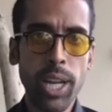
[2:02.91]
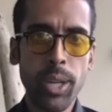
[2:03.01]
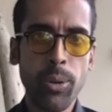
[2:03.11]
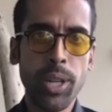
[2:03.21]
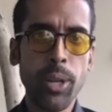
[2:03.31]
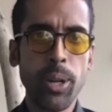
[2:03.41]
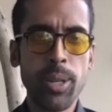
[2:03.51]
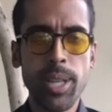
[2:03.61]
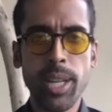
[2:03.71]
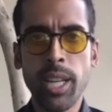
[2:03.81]
in New York
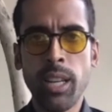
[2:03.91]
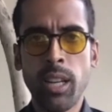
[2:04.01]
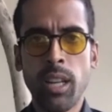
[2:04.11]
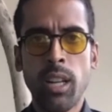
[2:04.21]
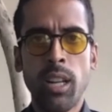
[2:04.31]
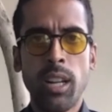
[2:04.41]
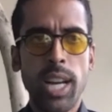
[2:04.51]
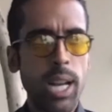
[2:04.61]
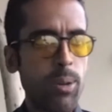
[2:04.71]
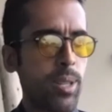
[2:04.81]
City,
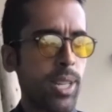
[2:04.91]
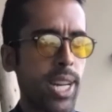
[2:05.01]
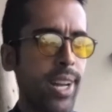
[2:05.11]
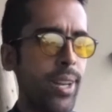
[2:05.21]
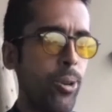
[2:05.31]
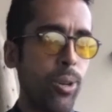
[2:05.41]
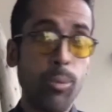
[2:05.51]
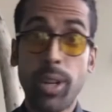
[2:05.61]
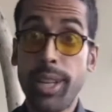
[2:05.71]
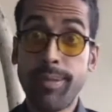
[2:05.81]
and I was just kind of doing
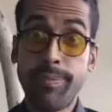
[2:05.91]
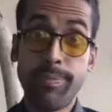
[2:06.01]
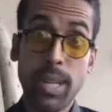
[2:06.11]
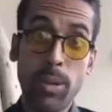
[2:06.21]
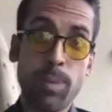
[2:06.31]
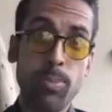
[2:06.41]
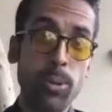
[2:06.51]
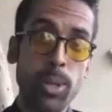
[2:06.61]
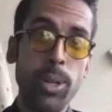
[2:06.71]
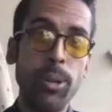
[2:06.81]
what I was
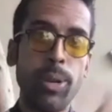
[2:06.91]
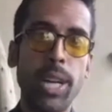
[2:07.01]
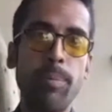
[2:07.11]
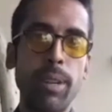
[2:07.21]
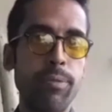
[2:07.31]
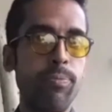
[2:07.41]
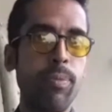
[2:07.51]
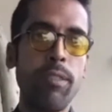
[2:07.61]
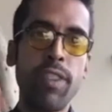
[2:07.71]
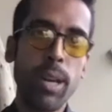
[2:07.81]
supposed to do, right? My
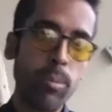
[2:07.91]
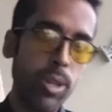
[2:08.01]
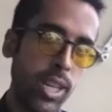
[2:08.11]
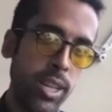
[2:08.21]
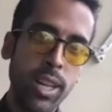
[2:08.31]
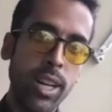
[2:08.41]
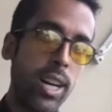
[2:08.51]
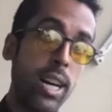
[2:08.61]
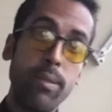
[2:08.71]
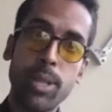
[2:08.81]
family,
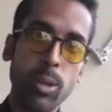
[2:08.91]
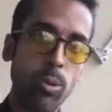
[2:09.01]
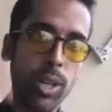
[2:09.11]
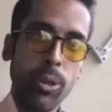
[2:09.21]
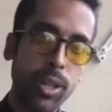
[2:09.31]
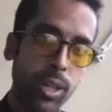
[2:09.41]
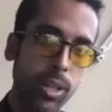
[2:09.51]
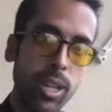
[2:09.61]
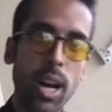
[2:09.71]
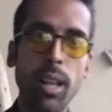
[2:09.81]
obviously, you want to go to a
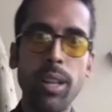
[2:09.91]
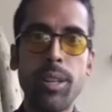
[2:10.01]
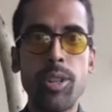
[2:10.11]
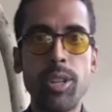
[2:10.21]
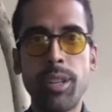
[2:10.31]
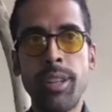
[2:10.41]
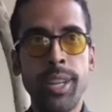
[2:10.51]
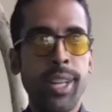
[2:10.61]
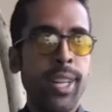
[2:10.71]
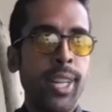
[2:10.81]
good college and
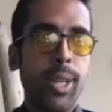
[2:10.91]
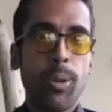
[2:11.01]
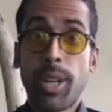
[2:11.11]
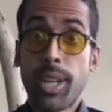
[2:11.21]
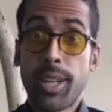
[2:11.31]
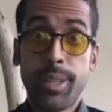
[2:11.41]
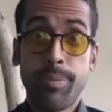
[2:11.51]
you want to